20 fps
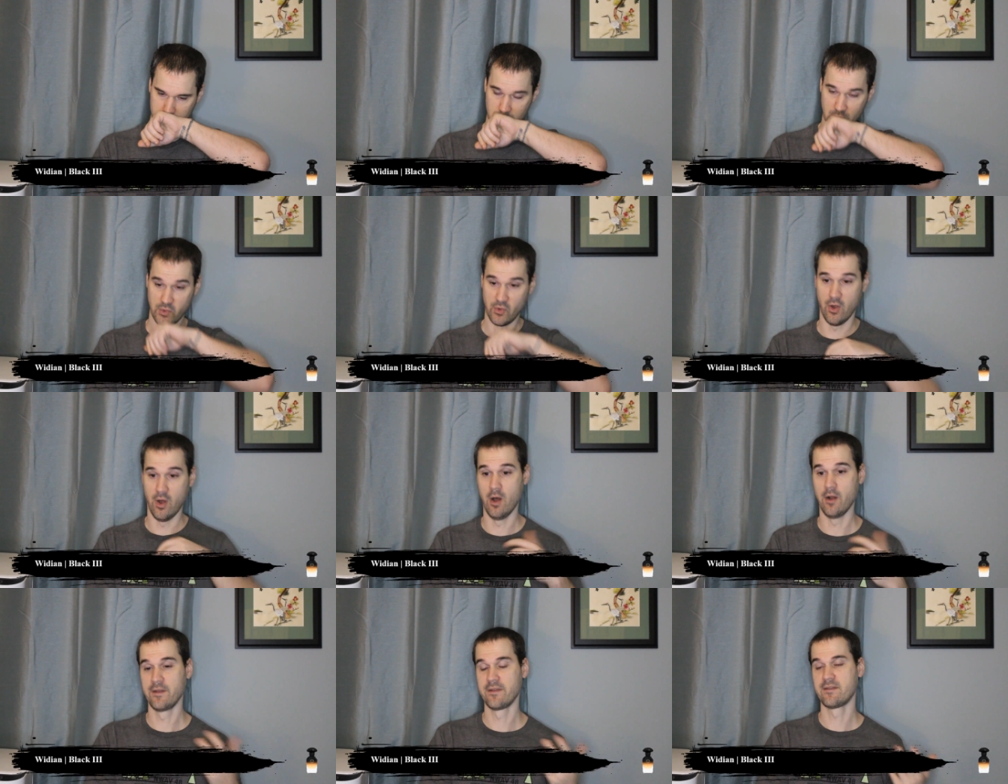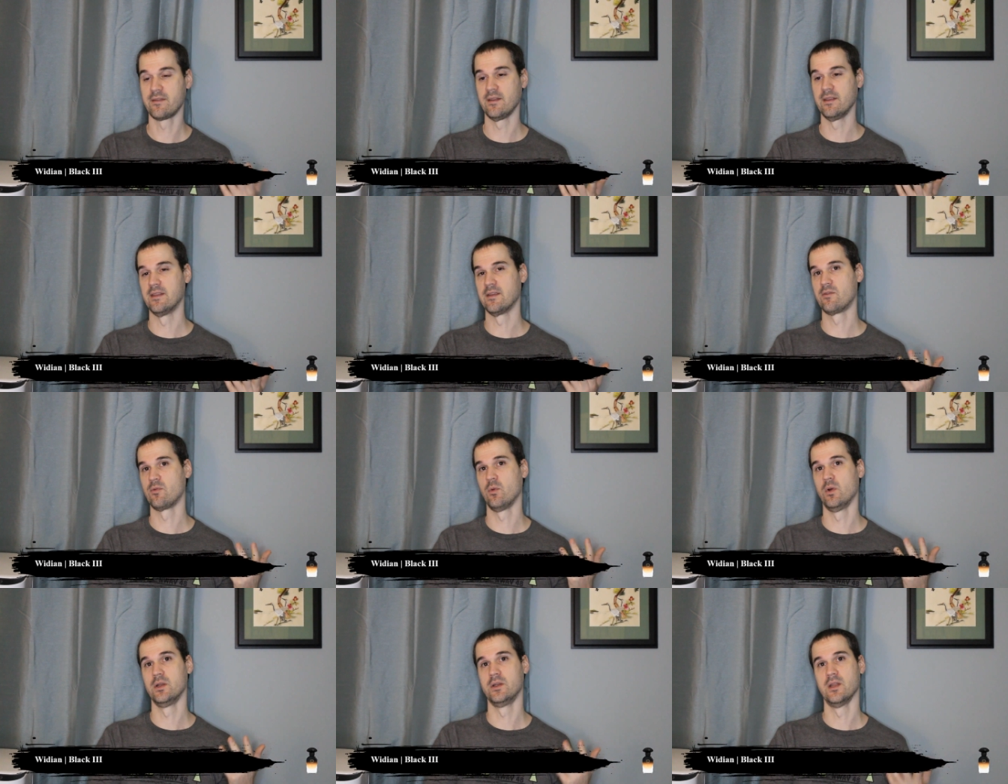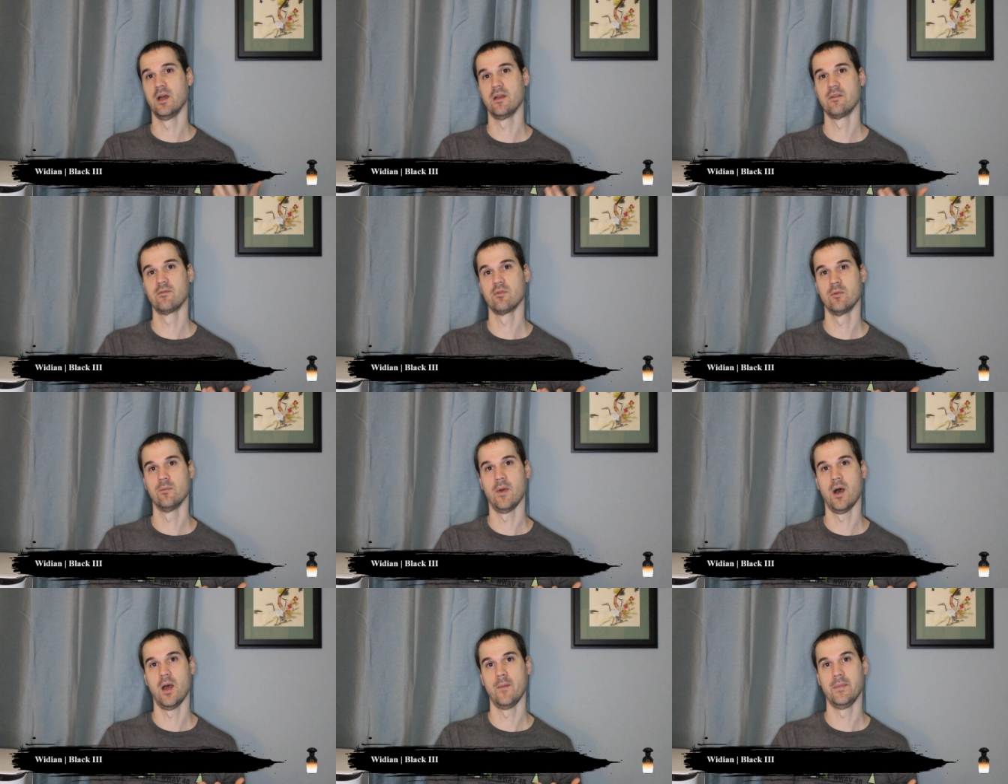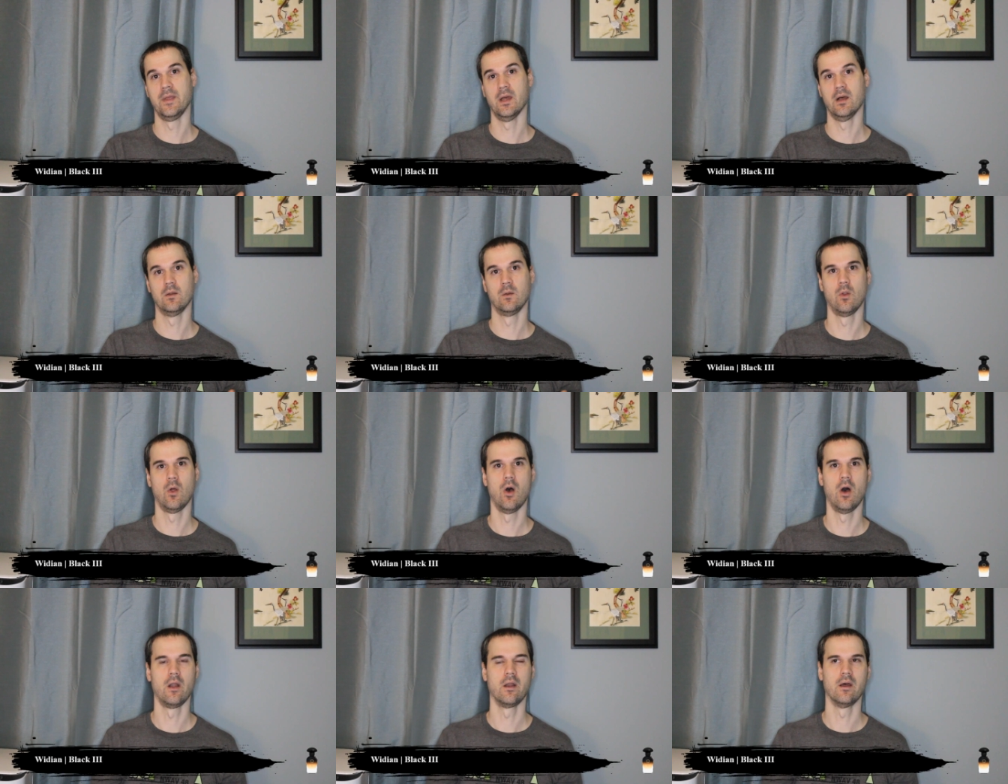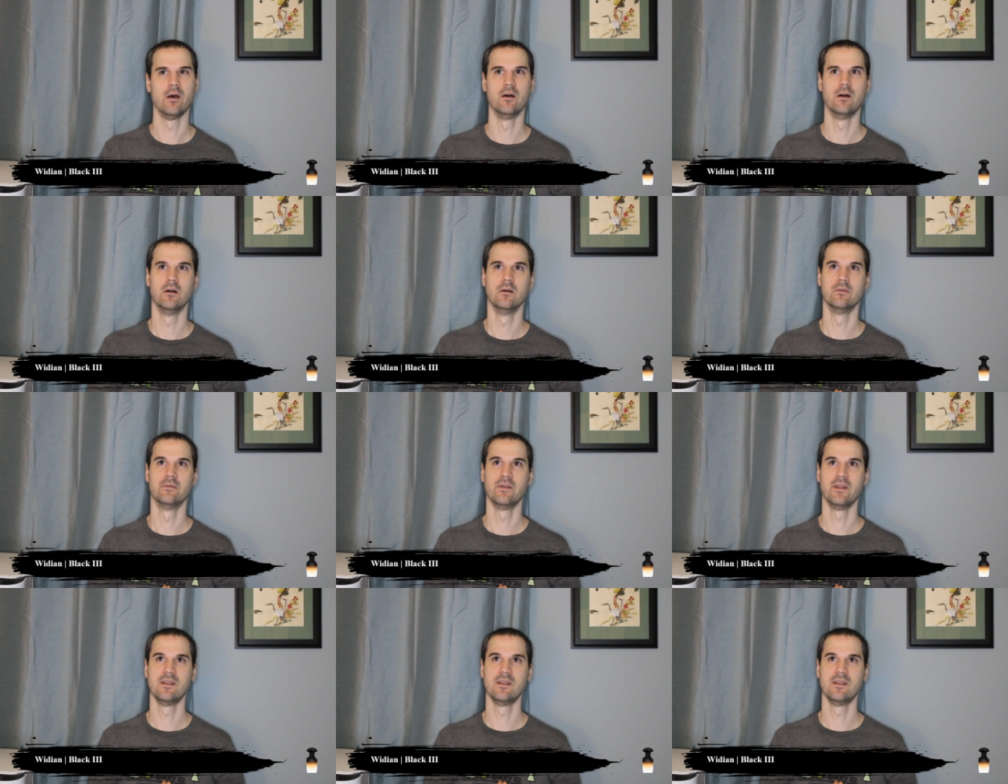So honestly, this one does remind me a lot of,